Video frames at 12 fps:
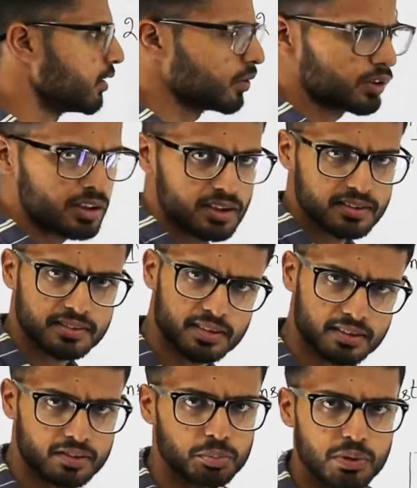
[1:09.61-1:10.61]
you need
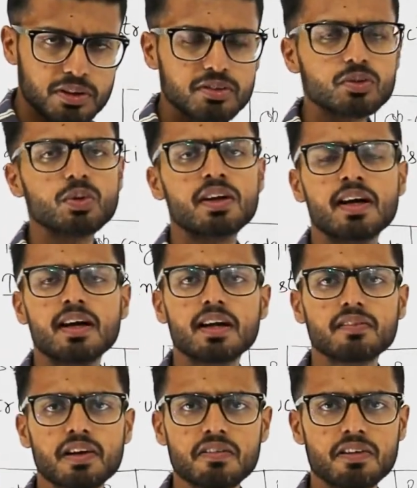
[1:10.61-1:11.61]
6 bits to
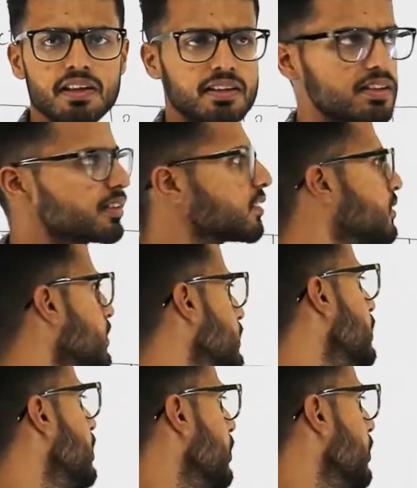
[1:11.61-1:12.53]
identify one register,